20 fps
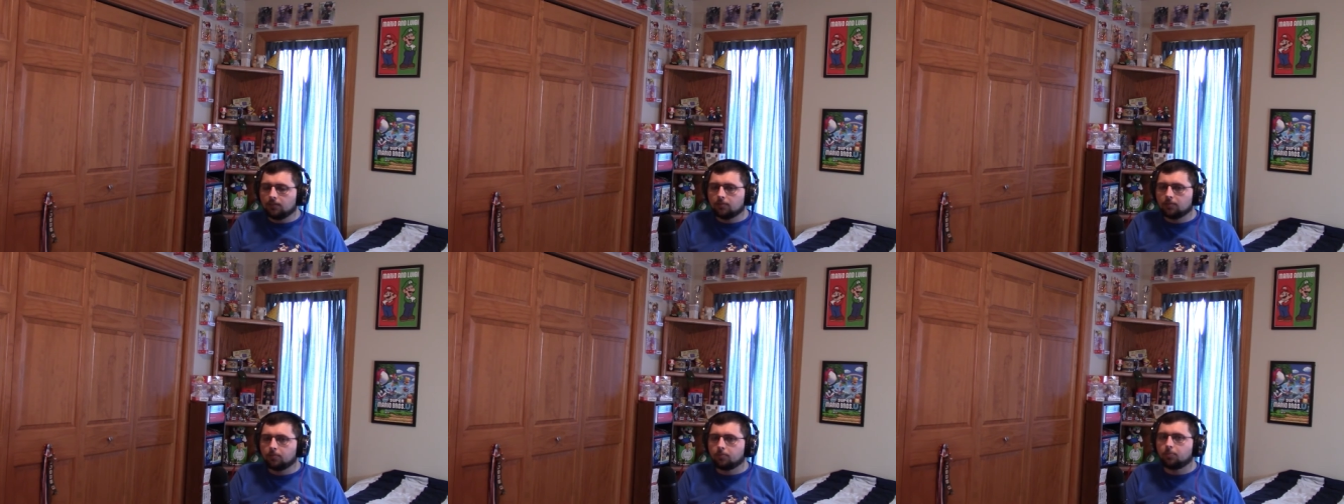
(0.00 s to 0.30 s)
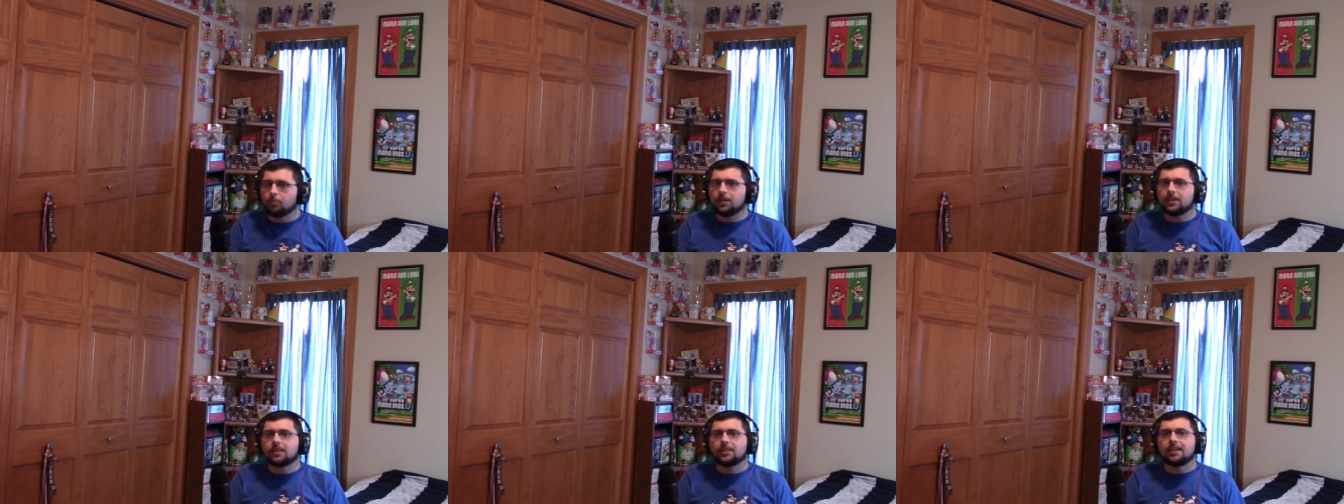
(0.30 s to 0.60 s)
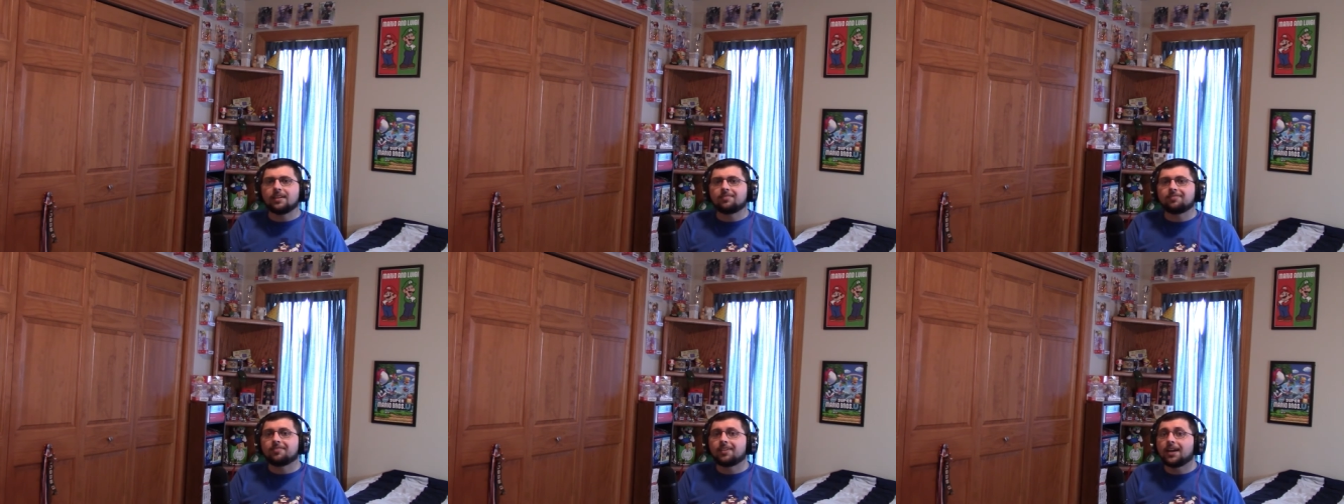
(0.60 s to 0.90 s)
beat
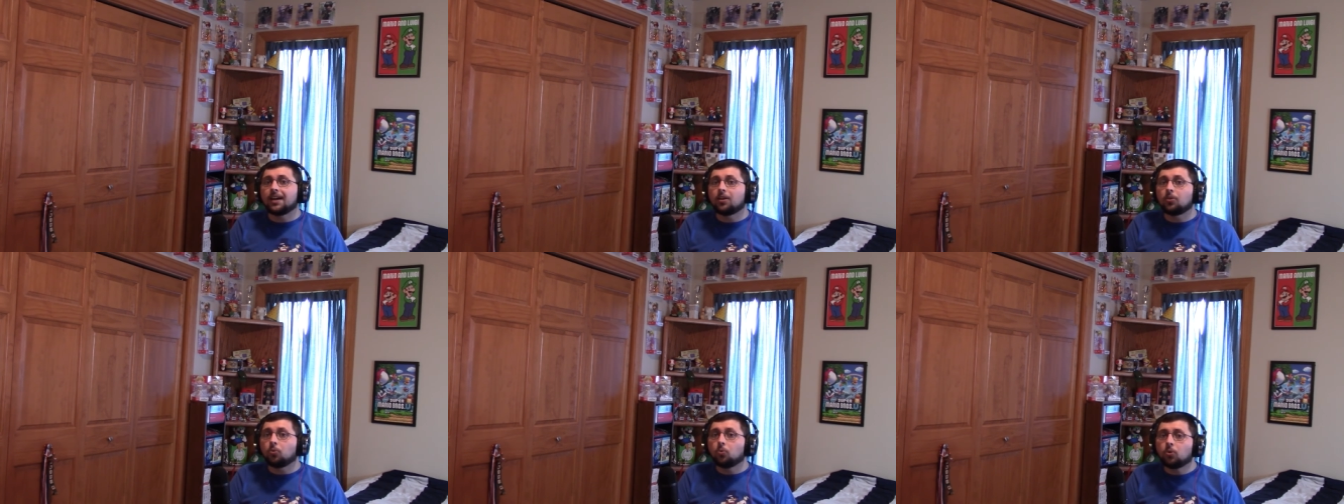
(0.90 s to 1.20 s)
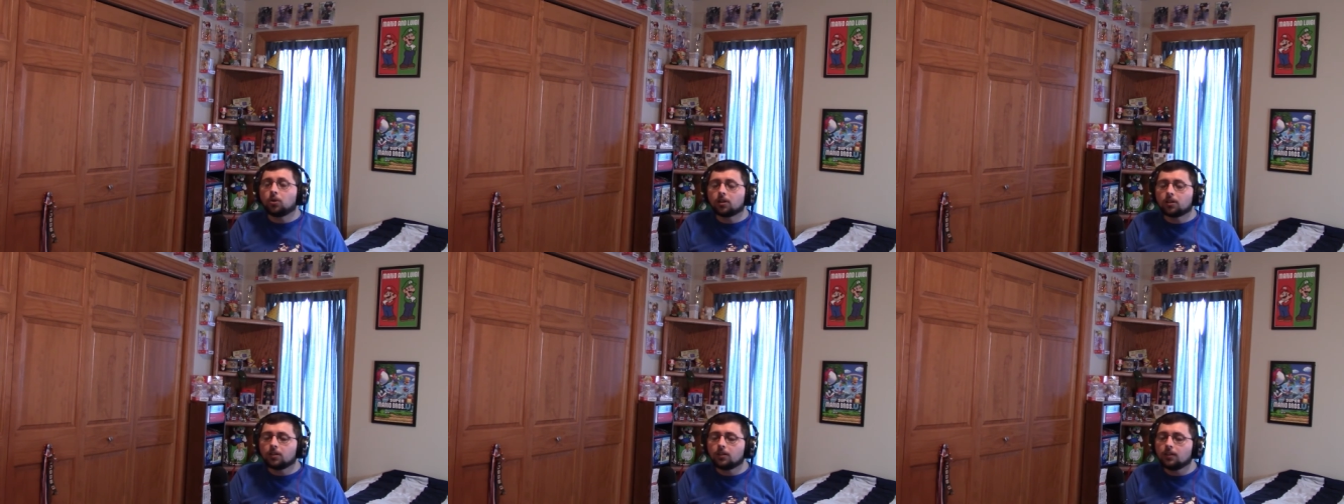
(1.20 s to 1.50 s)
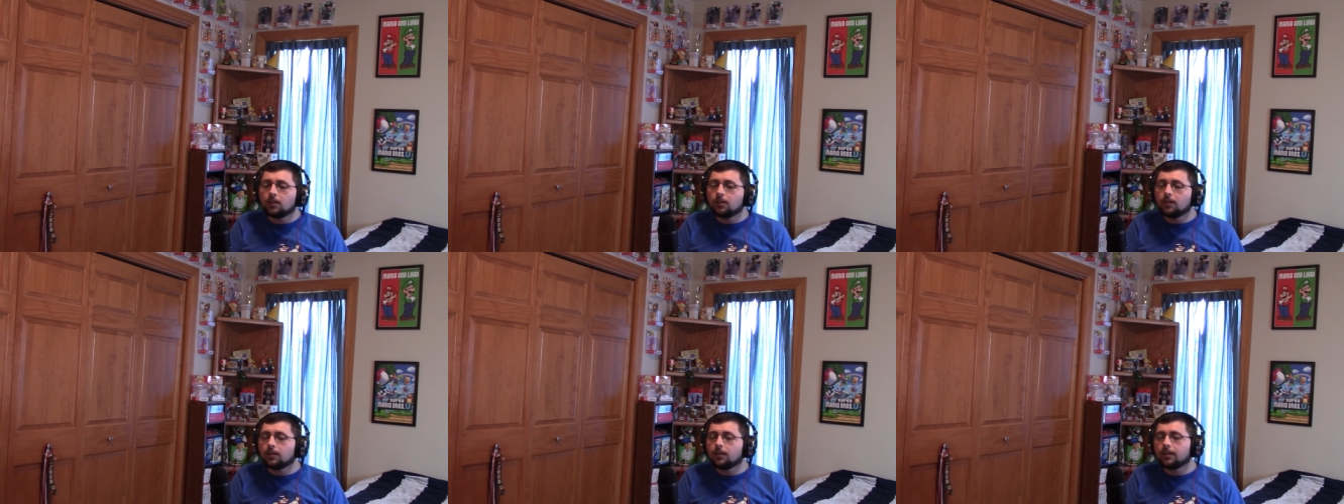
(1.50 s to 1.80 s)
that final
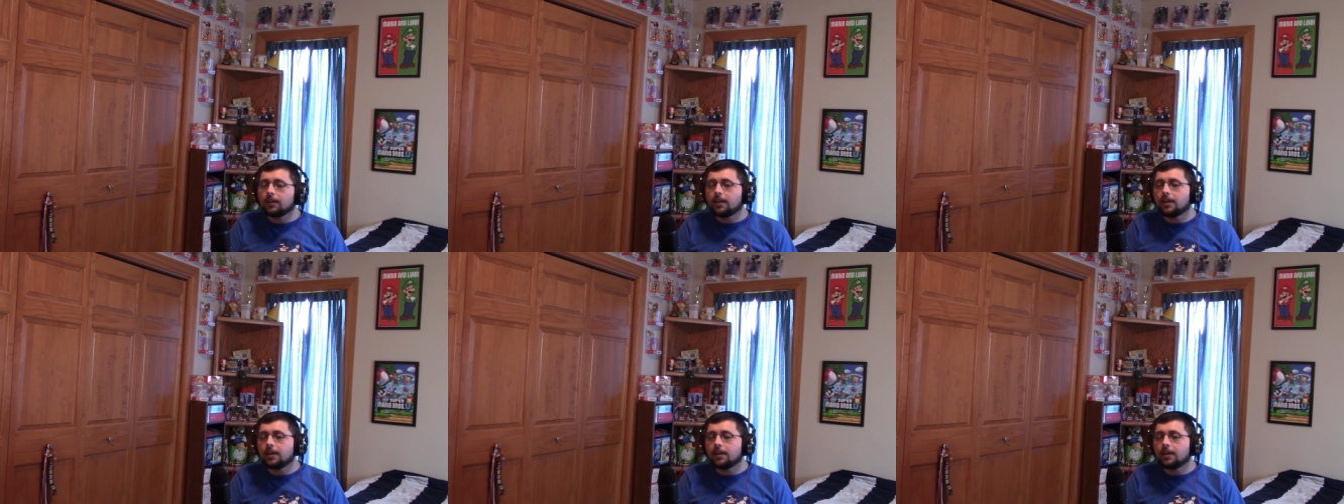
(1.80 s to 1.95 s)
world